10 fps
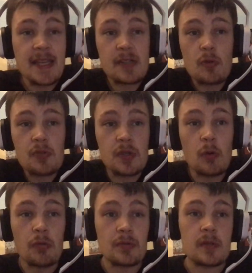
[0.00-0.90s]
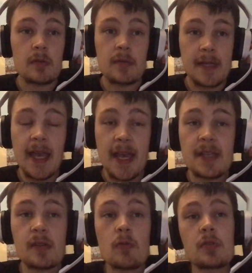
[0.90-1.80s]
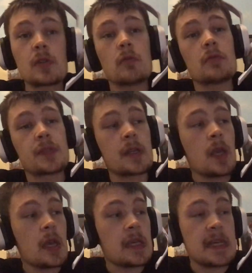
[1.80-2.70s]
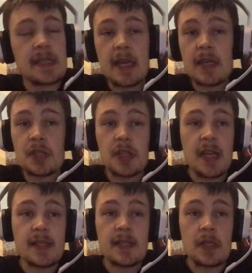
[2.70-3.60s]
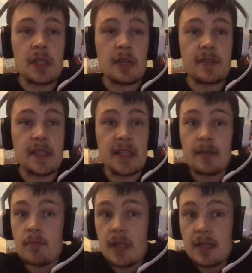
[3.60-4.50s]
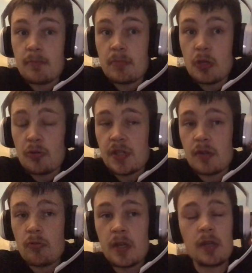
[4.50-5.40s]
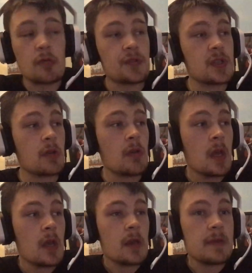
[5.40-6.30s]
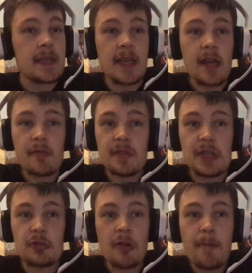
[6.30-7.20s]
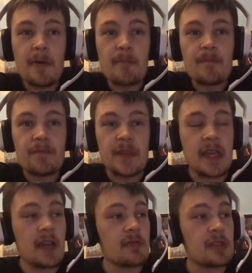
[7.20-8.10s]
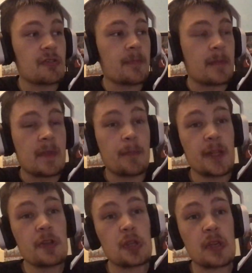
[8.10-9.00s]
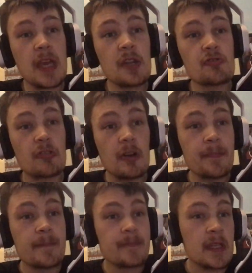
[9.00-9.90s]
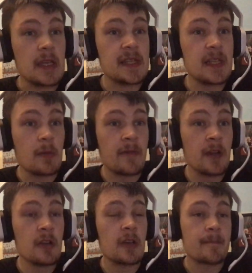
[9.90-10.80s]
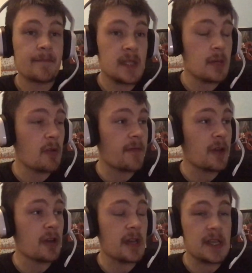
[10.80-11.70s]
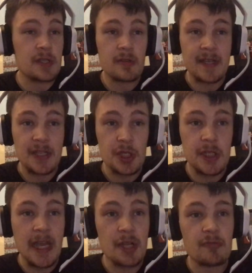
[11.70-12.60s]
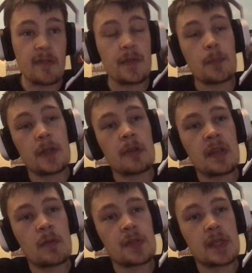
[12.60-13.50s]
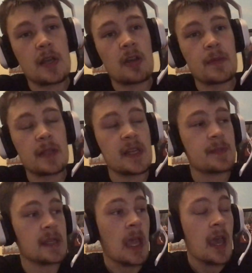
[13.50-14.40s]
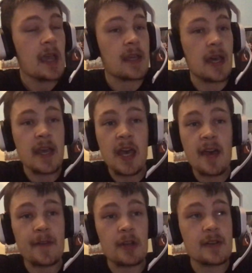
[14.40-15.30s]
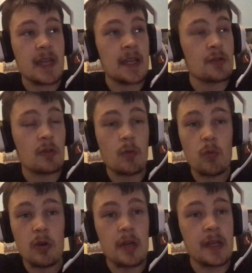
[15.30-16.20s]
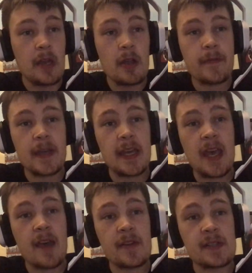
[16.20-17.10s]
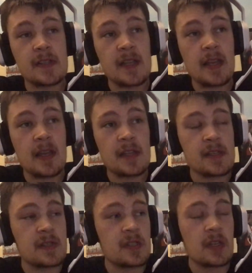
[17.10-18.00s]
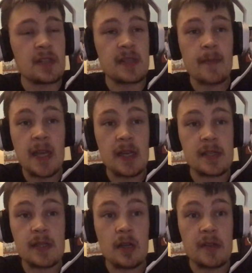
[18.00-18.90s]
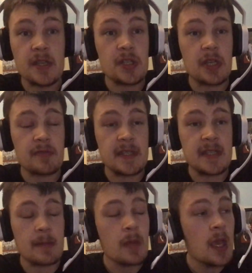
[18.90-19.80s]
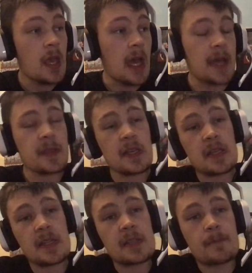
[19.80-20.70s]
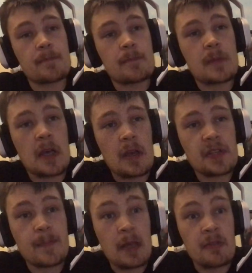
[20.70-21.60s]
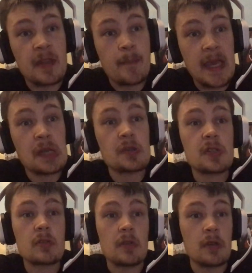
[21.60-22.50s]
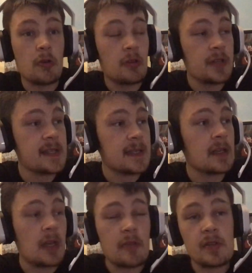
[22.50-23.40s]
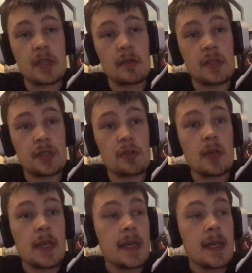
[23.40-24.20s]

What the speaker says: scores goals, and he's getting his chance in the Chelsea team, and he's, you know, he's scoring goals. So you can't really drop him. The player you can drop is Timo Werner. Timo Werner is looking a shadow of the player he was at RB Leipzig. Kai Havertz, I don't know what on earth Kai Havertz has done to merit a start in this Chelsea team. I think he needs a spell on the bench, in all honesty. I really, really do.